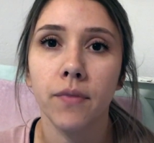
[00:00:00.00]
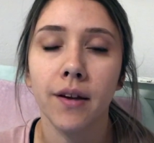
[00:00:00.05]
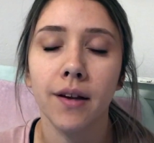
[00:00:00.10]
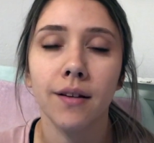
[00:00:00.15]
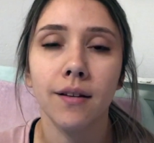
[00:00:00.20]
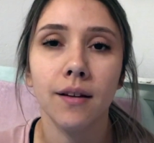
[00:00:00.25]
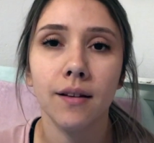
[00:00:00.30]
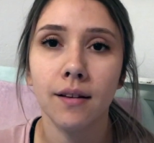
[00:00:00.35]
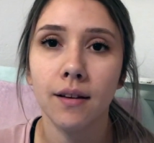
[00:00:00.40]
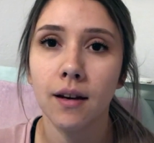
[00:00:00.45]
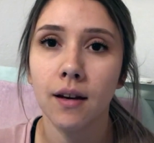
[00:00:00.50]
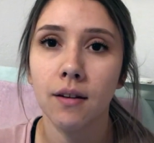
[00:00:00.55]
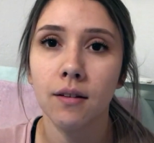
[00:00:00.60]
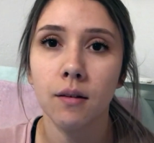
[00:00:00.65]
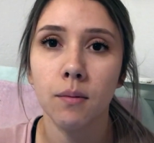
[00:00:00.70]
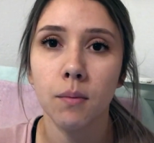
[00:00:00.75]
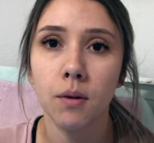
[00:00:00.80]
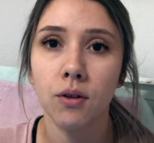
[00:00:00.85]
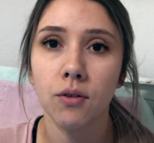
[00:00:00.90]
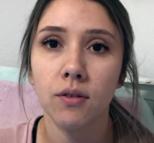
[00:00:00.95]
listening
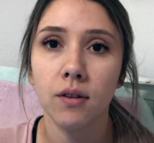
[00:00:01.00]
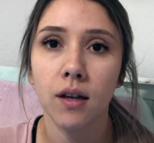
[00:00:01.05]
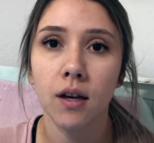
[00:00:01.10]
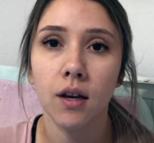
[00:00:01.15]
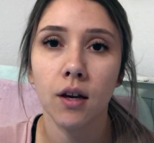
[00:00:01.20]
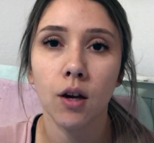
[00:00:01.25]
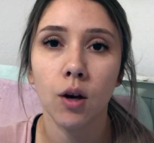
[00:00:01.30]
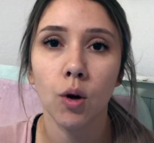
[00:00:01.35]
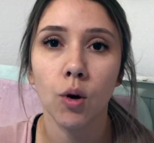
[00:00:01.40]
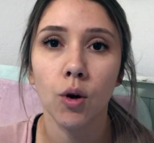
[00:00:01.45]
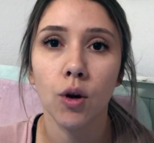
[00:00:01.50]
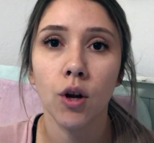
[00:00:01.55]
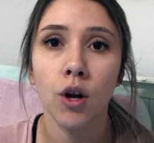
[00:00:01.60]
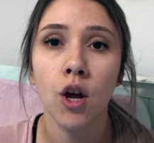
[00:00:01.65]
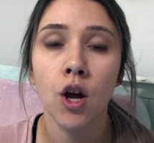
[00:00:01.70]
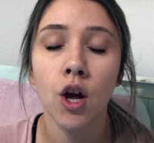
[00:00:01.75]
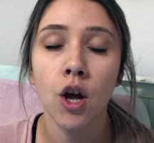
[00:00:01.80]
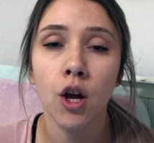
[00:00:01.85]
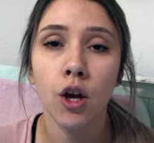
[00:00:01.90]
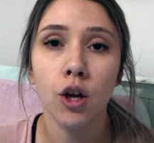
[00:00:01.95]
to music, or
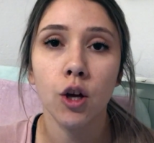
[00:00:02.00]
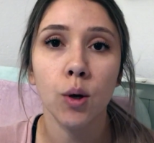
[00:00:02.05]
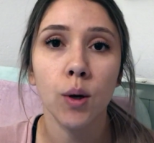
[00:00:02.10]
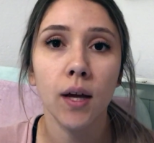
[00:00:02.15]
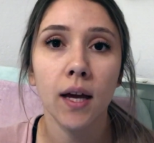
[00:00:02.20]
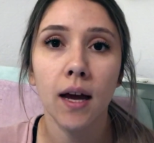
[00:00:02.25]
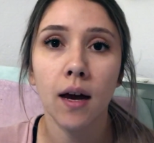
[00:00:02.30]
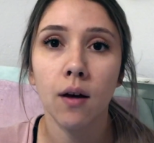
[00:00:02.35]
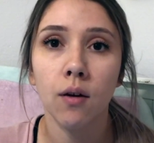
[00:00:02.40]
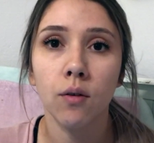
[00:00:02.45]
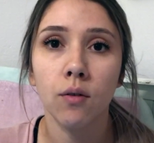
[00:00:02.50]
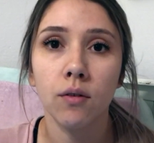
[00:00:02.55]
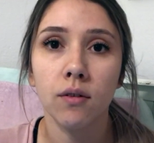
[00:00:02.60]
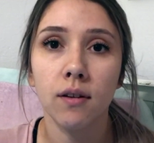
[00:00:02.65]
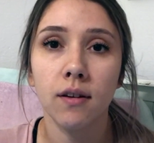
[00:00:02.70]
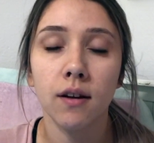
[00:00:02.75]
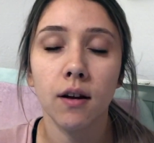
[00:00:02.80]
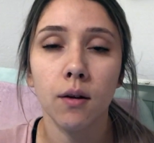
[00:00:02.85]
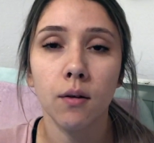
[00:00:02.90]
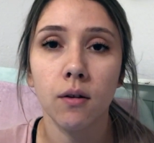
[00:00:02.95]
going out
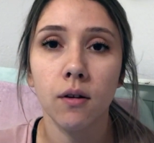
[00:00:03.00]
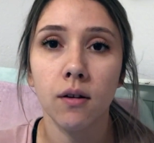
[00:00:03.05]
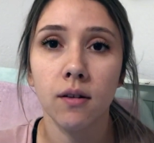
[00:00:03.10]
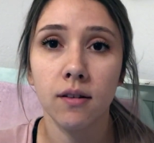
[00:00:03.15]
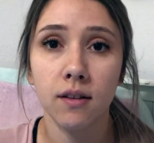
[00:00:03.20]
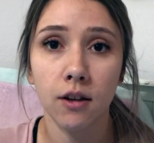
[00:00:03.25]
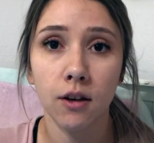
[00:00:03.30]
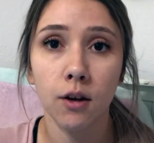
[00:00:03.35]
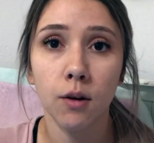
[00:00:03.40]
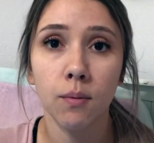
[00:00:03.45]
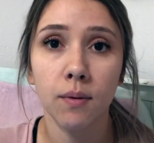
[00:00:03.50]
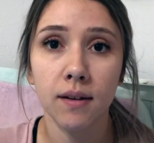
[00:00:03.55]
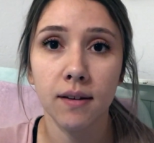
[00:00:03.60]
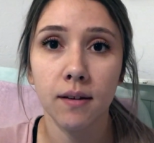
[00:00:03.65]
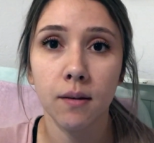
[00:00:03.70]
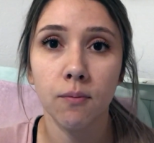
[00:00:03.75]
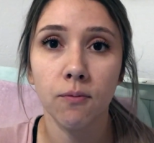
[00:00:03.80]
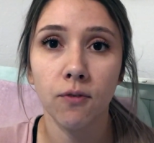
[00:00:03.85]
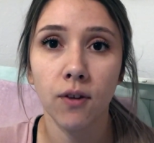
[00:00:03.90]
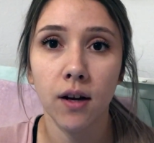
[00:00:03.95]
to dinner with
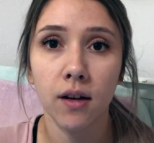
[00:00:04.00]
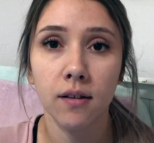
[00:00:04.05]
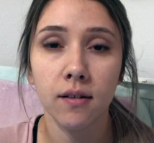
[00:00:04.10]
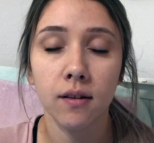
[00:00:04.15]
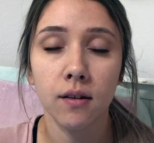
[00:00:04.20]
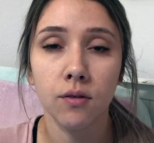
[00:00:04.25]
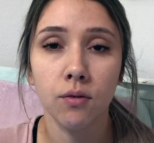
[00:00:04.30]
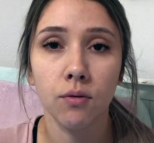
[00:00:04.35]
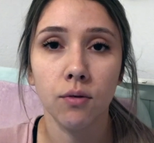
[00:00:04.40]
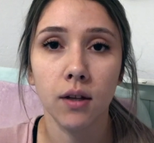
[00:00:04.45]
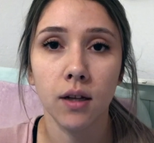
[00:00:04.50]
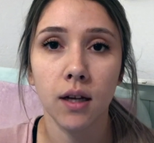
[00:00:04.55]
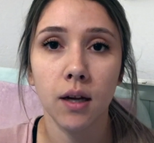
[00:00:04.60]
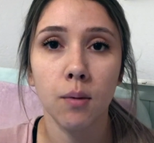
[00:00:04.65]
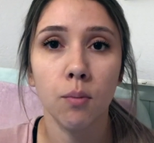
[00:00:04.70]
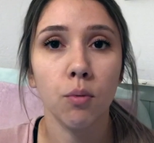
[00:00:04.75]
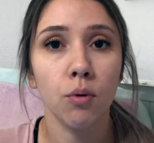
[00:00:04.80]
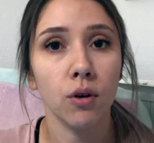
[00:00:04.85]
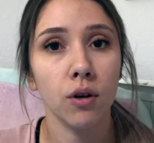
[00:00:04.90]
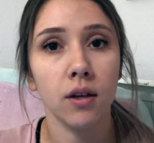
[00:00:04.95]
some friends. It's really
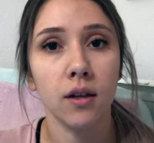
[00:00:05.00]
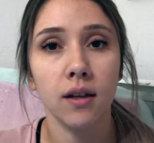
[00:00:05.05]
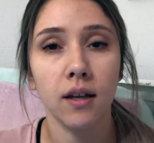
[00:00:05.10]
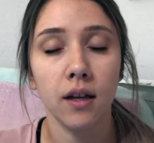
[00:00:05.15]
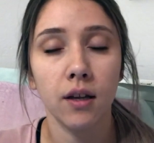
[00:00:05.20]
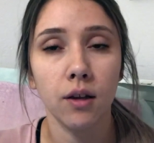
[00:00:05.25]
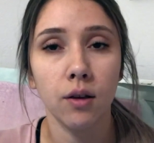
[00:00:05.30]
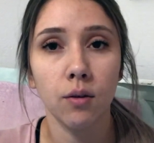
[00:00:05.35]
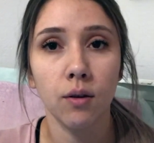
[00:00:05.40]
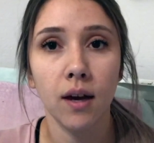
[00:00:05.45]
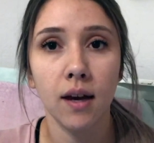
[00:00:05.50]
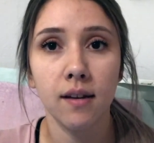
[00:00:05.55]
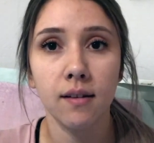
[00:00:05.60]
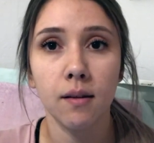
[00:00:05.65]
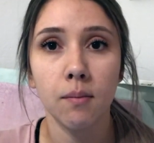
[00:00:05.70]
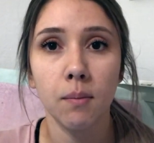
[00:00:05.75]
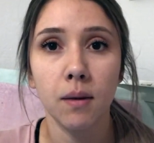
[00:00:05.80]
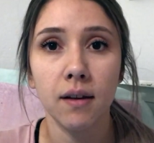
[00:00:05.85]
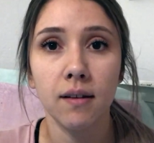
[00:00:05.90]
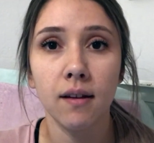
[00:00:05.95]
important that you get
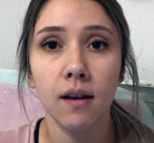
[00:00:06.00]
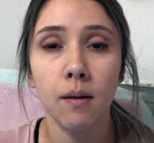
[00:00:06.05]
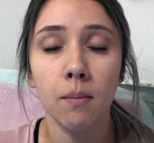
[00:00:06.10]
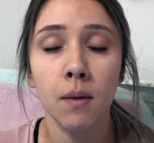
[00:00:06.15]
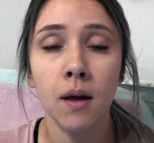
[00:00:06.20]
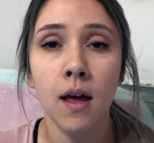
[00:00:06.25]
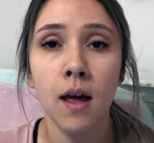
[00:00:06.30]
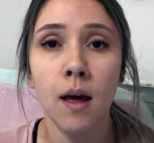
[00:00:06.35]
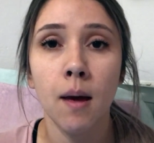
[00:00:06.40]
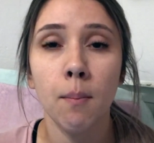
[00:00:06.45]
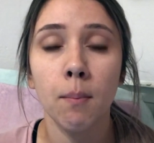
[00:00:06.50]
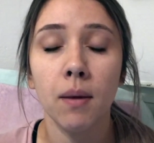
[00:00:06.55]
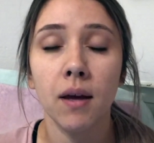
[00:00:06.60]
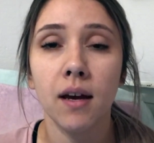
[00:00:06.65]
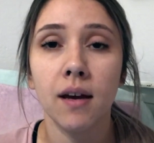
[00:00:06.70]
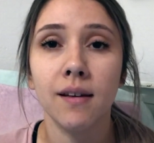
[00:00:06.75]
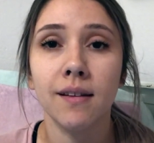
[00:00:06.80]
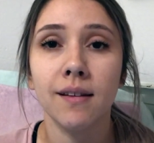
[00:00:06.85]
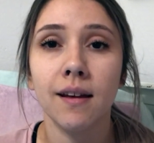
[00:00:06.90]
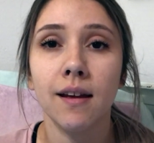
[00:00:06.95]
some me time,
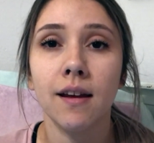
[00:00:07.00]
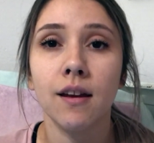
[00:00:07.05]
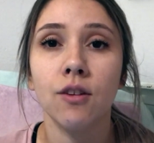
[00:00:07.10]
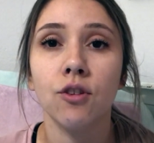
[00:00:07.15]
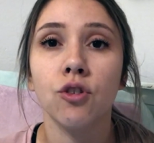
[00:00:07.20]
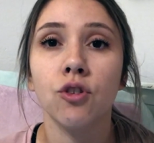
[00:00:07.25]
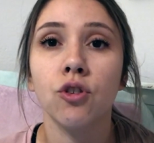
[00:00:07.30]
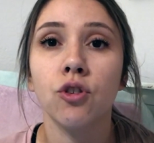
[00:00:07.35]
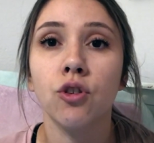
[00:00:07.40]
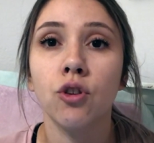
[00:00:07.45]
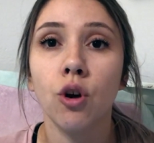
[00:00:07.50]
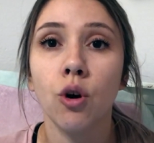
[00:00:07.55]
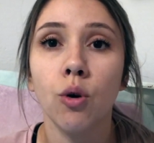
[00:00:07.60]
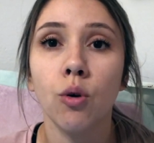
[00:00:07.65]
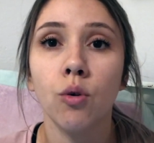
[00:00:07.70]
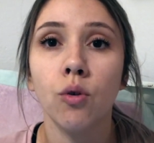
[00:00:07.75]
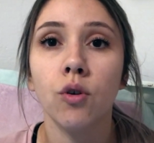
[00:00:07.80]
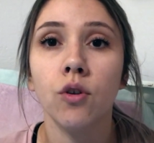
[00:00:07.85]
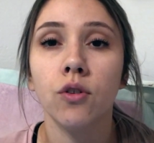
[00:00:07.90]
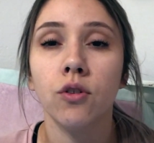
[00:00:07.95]
because it is
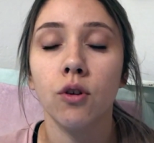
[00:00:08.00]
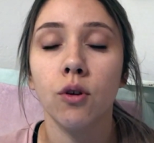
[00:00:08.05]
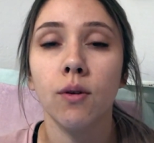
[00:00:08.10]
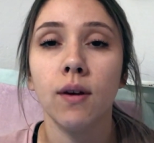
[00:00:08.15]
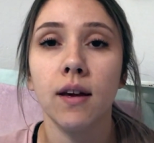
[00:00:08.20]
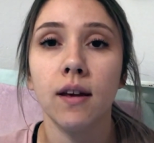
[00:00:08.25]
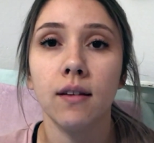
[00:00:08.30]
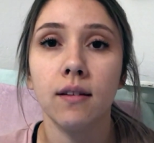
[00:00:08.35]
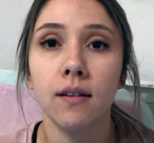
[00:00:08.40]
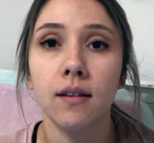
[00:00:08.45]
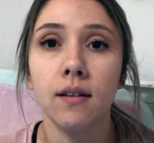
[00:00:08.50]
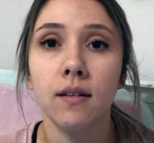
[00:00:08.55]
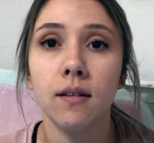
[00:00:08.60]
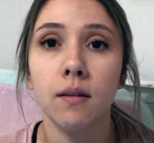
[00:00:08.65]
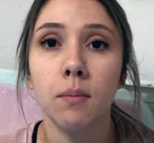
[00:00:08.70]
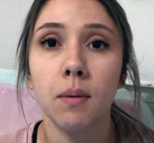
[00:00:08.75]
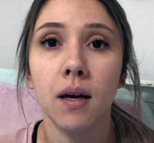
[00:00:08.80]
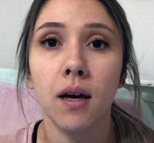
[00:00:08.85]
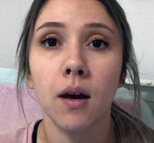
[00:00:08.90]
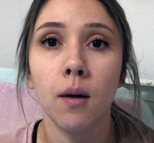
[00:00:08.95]
so easy
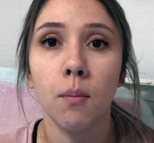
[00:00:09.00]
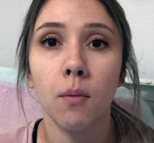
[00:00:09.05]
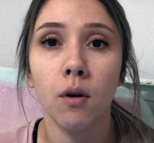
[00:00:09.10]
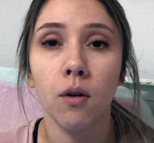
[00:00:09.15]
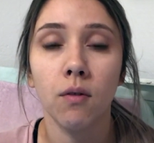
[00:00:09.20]
to become